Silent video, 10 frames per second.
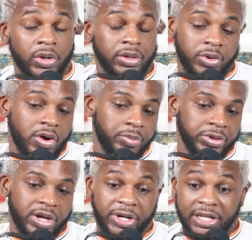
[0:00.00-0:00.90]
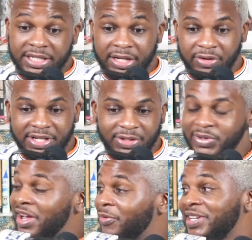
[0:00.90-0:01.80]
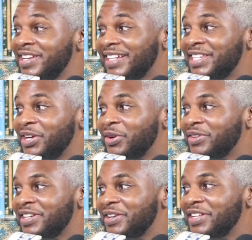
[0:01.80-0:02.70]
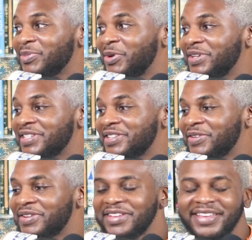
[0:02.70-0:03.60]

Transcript: Oh, we don't put that at lesser degrees. We, we did that here. Here is list this though.